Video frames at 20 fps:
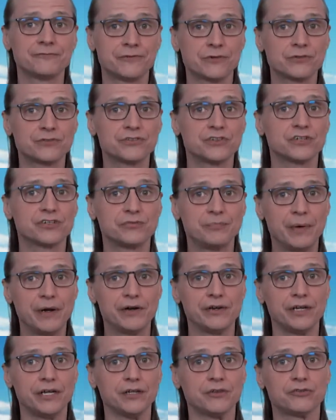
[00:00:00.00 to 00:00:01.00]
first
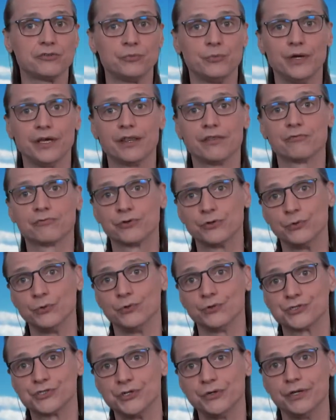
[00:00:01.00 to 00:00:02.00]
experience with
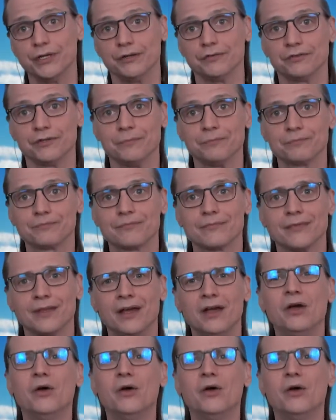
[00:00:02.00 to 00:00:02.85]
Renewal Judaism.